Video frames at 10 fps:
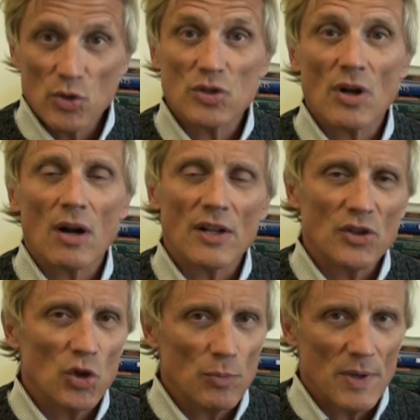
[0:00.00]
who
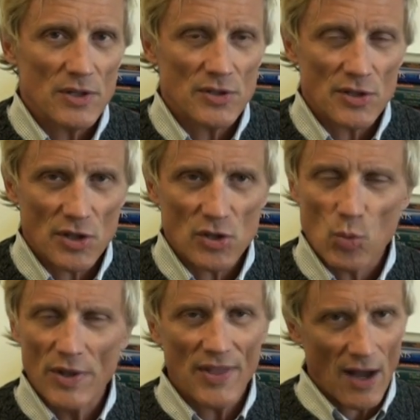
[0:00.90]
started new businesses
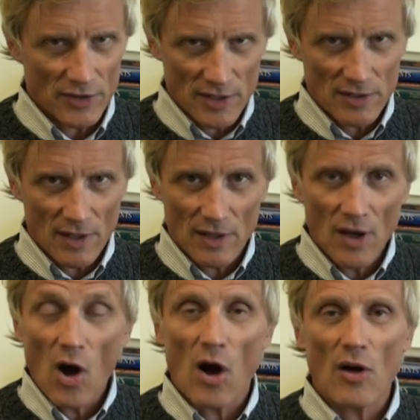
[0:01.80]
without the,
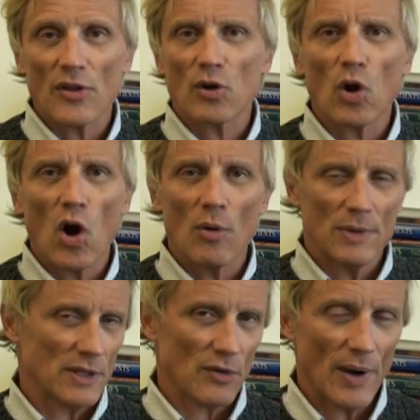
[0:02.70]
all the chrome
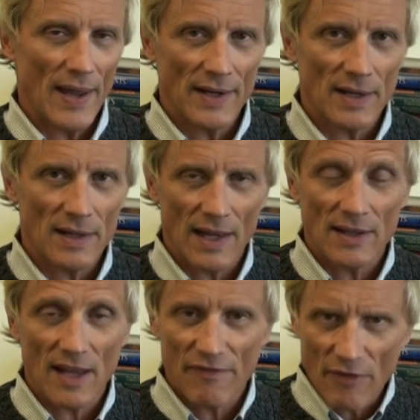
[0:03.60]
and the granite, and
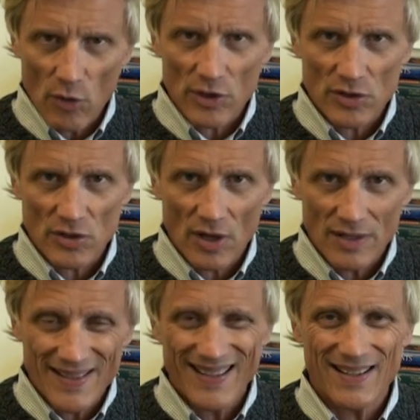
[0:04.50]
they focused
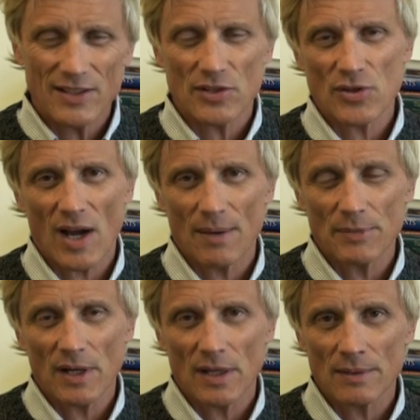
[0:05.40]
on getting the job
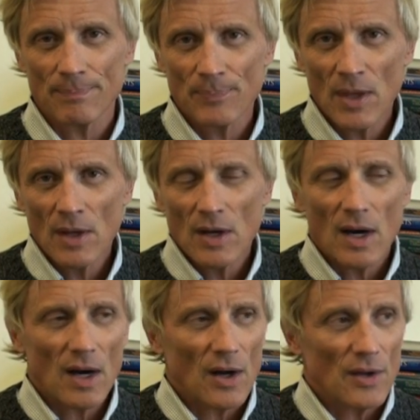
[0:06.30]
done,
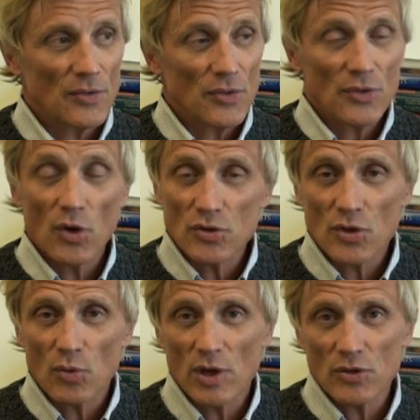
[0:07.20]
uh, those are
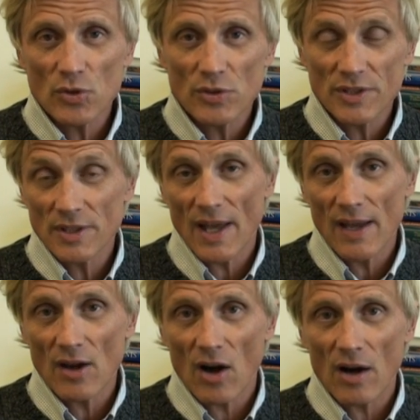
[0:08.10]
the ones who
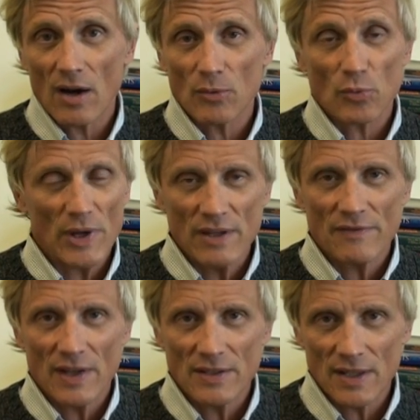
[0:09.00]
today are
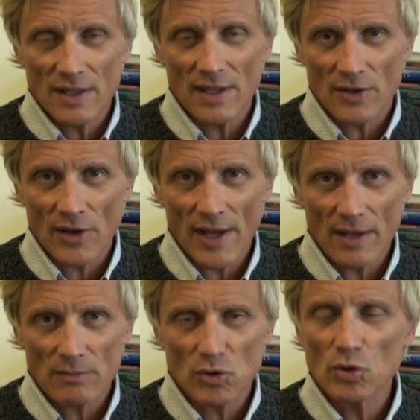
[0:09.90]
reinventing the
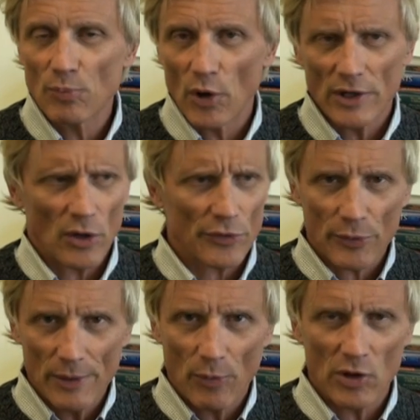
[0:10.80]
internet 2.0,
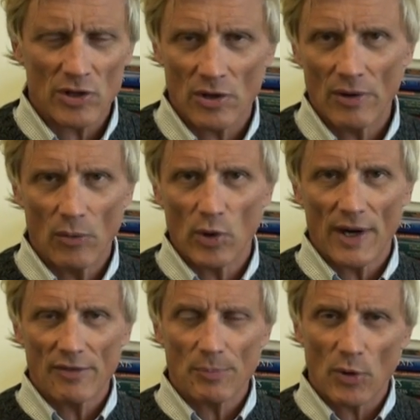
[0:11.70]
3.0, uh,
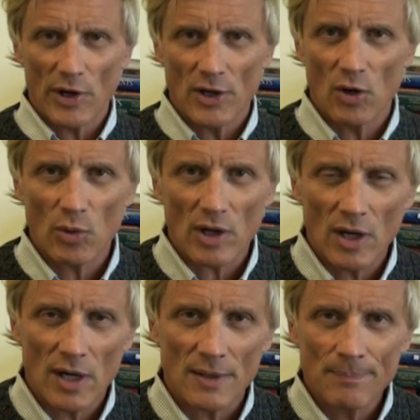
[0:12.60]
whatever point oh we're
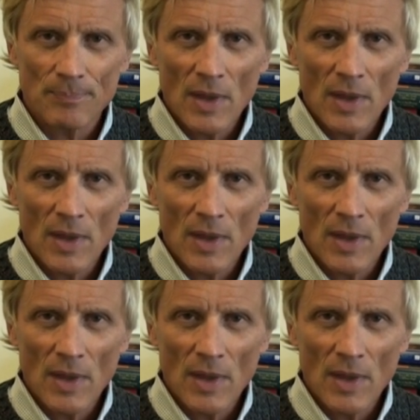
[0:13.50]
on.